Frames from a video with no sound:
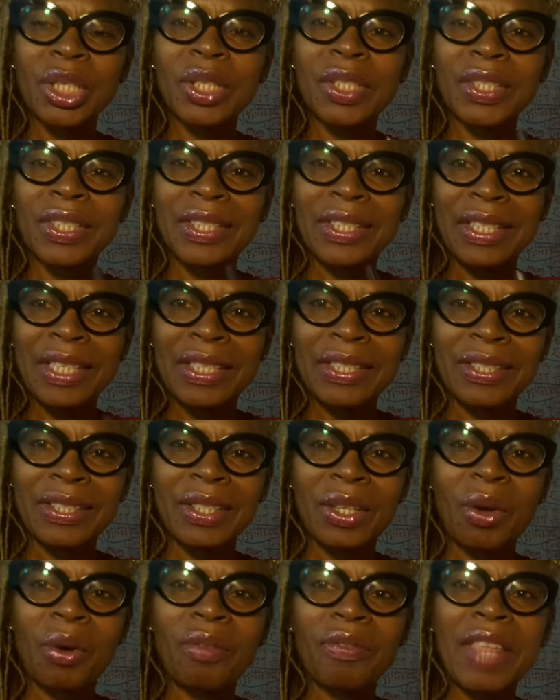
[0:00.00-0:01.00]

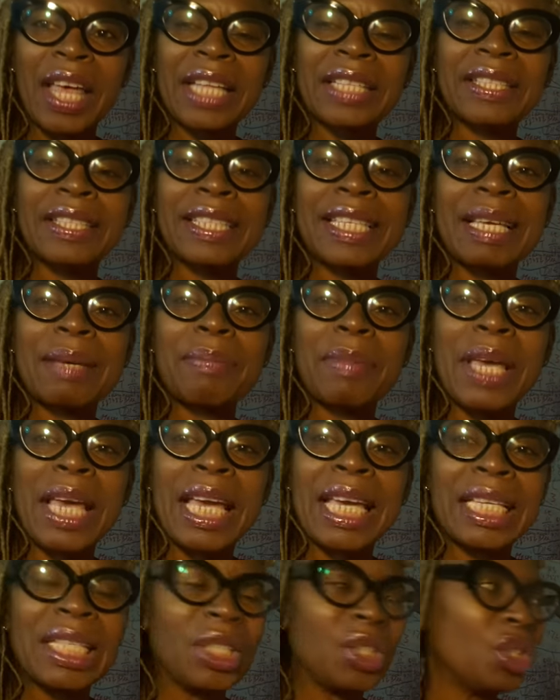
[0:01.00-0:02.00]
consists of that same
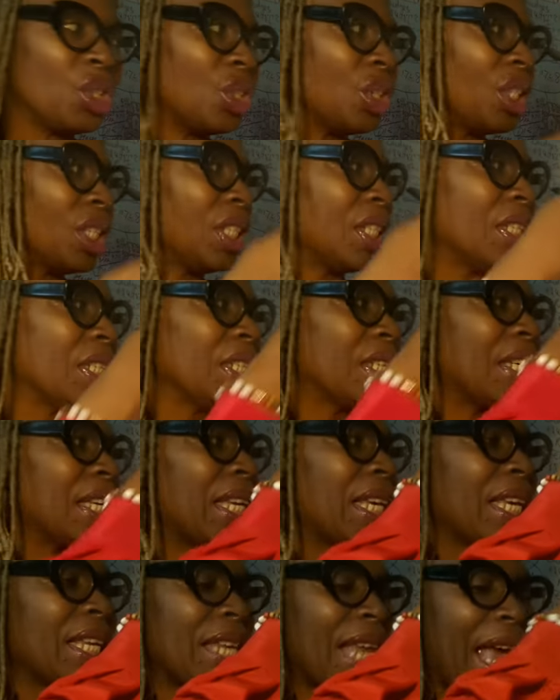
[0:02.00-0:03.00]
energy.
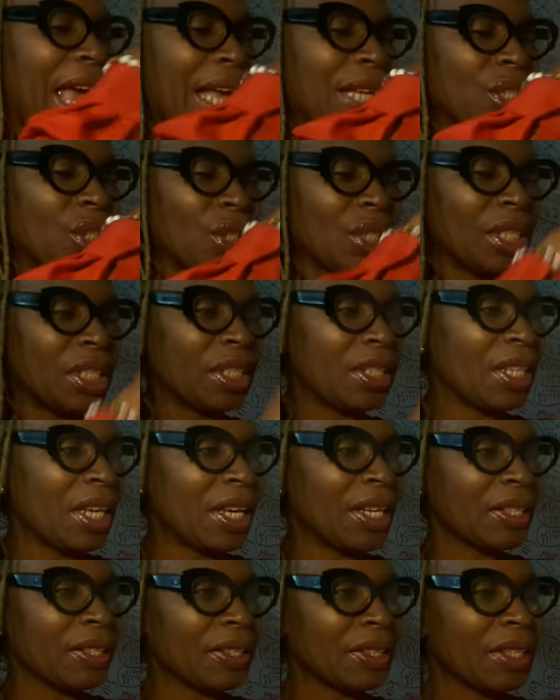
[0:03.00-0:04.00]
It actually
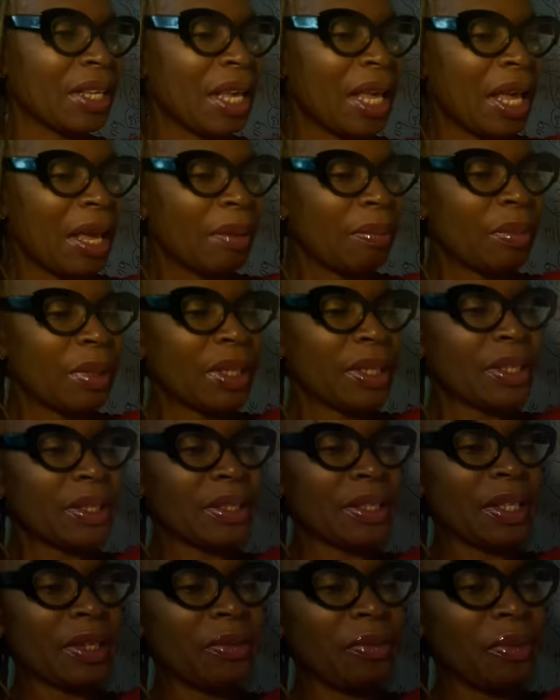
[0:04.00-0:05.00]
does.
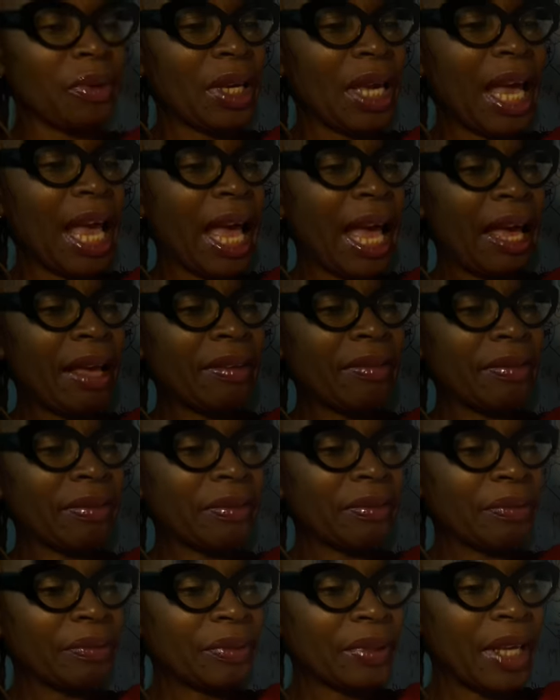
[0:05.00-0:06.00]
Because if we have
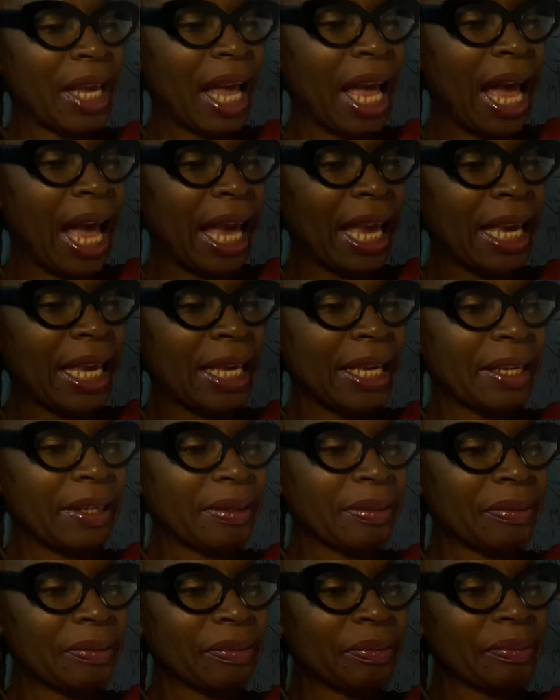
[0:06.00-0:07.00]
I,
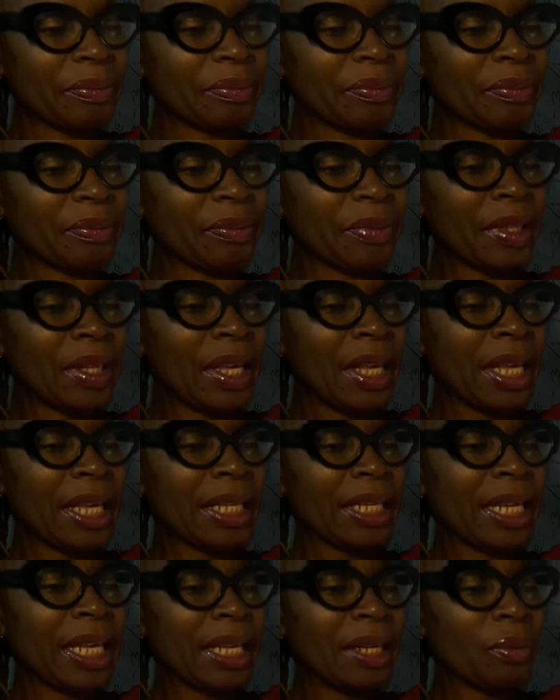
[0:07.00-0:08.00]

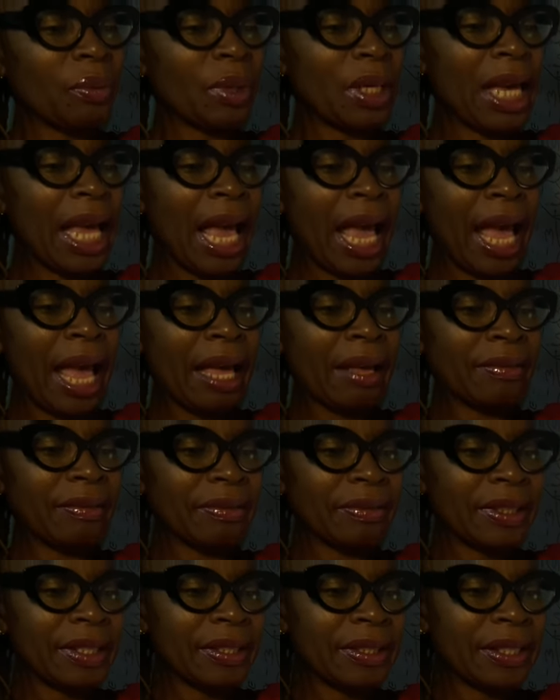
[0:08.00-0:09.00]
then we have,
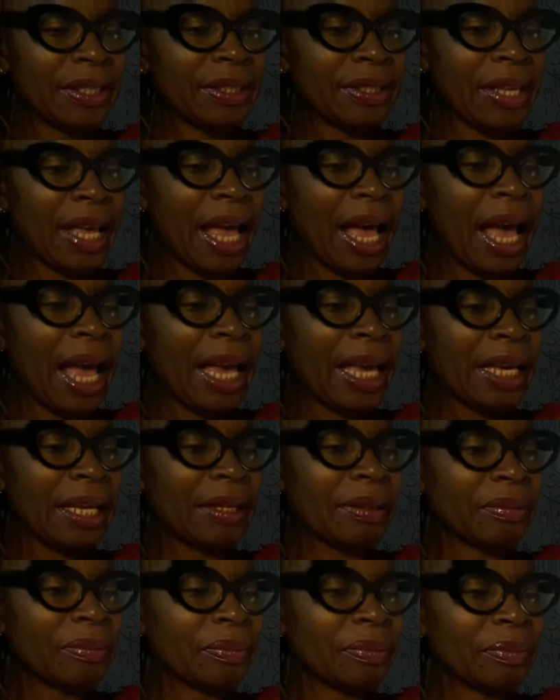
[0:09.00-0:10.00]
this is I,
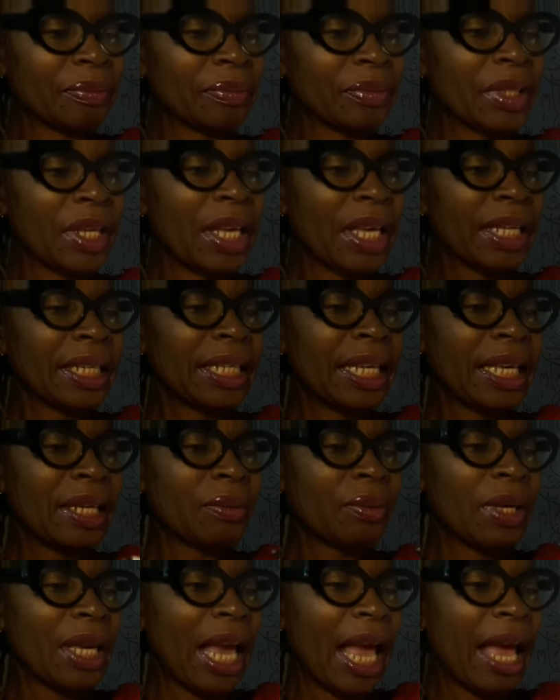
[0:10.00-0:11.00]

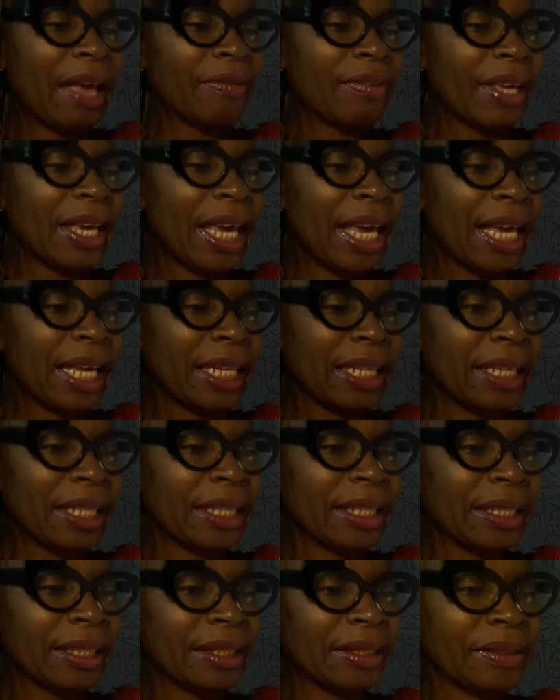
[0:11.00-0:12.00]
then we have N.
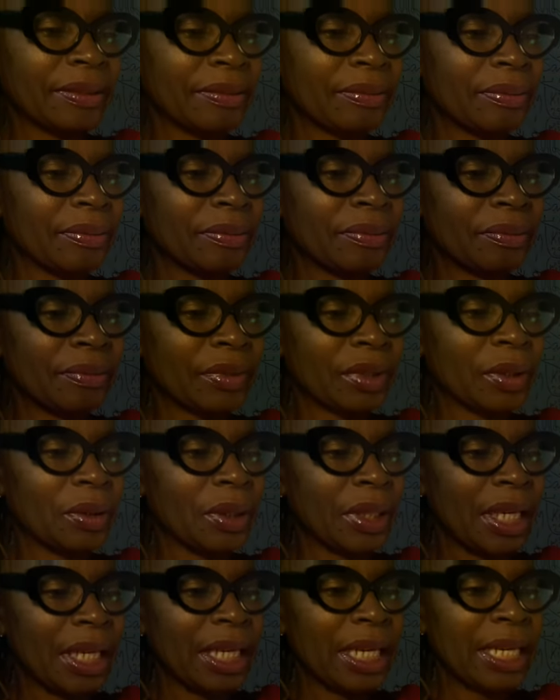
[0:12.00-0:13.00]

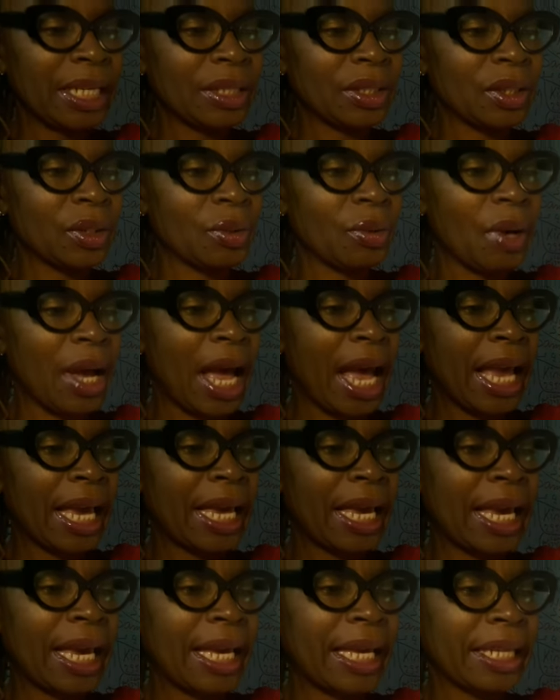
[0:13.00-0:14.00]
Okay, let's do
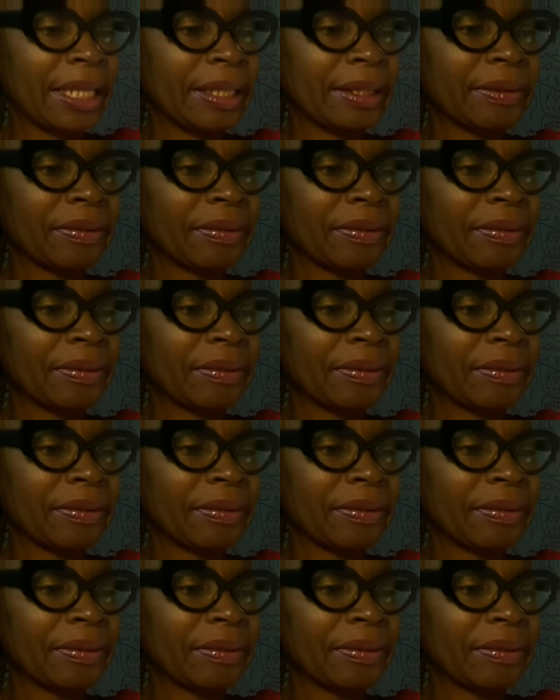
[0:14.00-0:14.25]
IN.